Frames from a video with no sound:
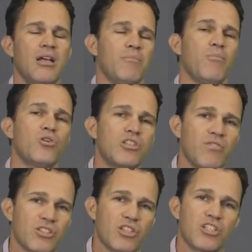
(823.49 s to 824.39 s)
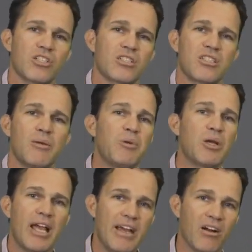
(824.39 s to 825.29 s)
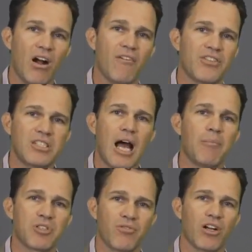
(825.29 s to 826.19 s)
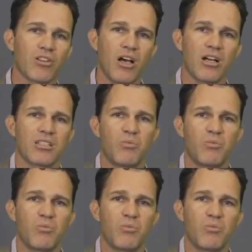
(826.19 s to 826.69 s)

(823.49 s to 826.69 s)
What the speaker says: Most of us are just sipping air off the tops of our lungs,